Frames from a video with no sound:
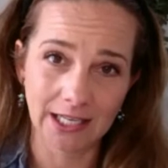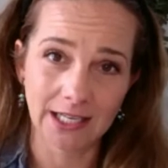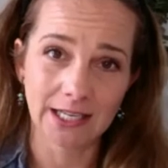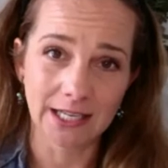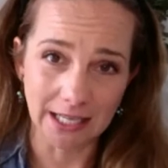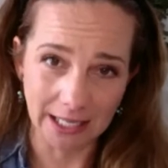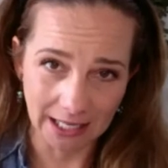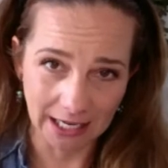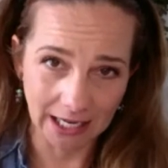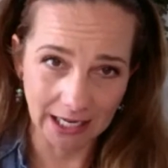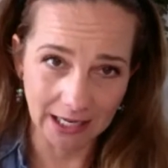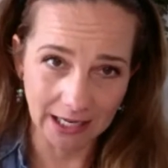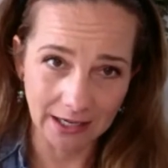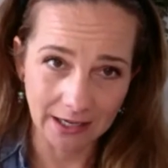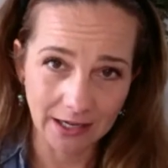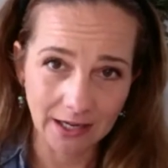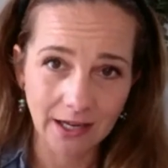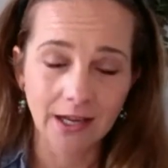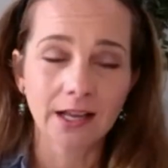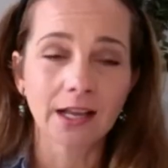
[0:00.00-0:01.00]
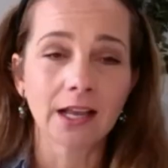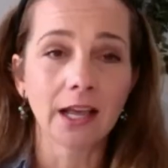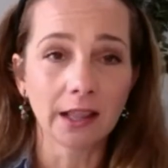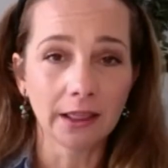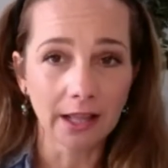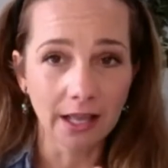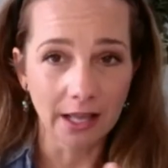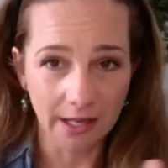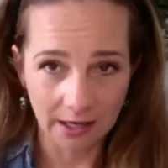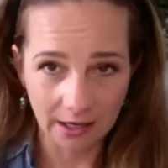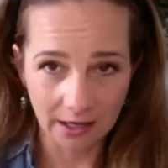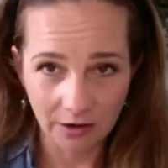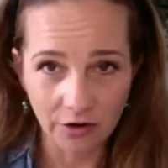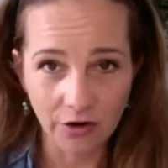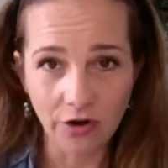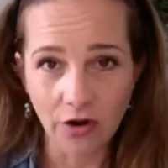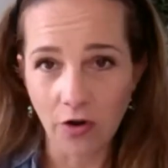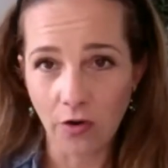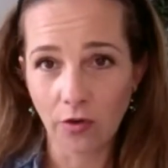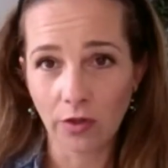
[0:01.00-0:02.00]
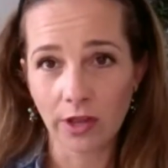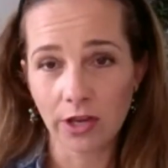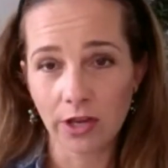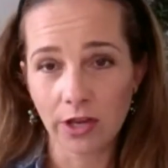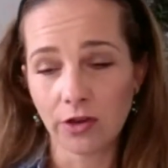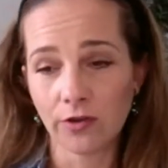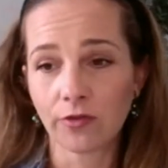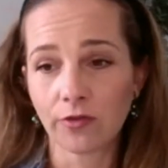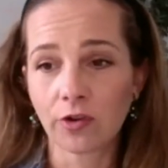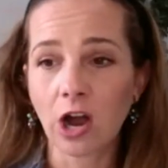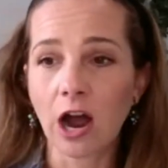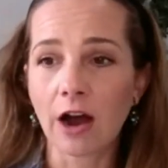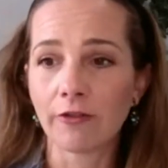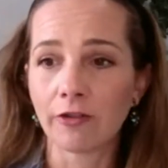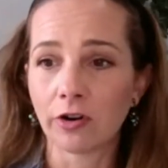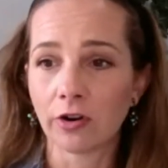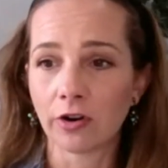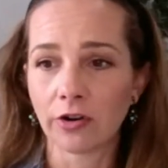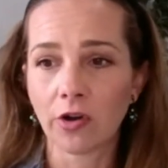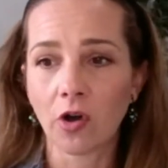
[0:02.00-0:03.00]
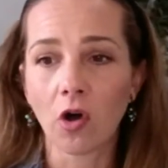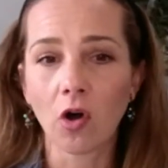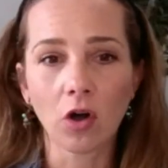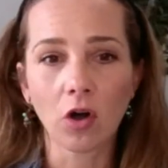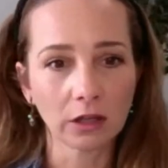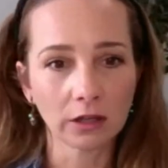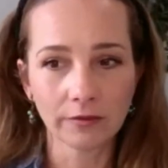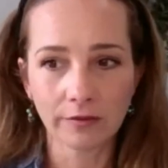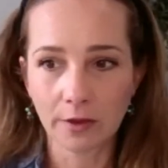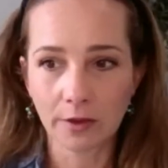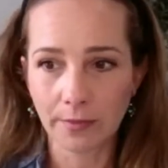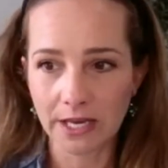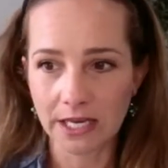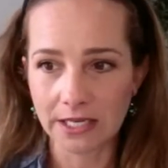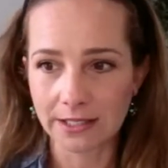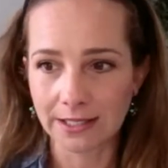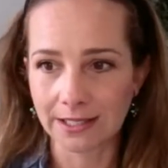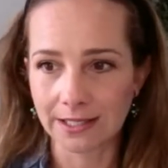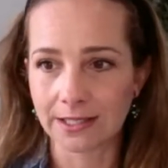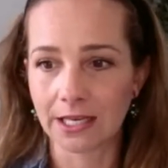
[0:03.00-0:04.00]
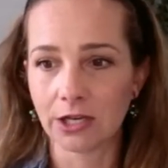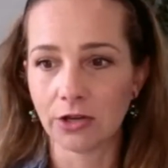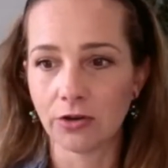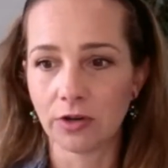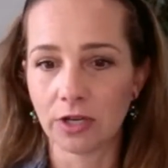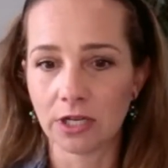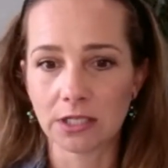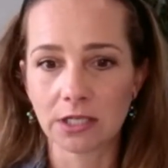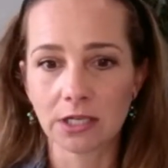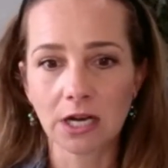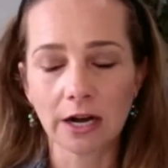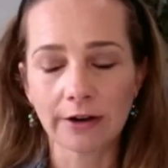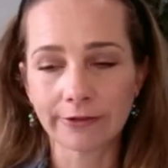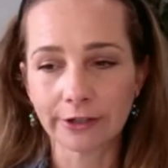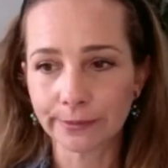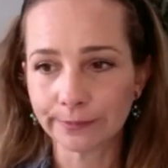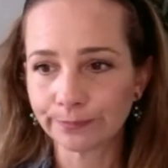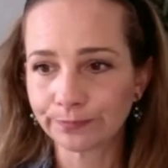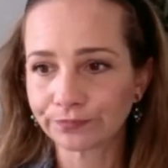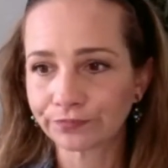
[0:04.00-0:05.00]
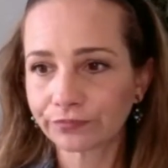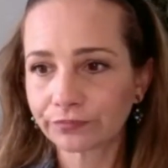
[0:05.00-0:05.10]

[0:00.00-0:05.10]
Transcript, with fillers: it, did it. And then know that you've covered all of the bases that you need to cover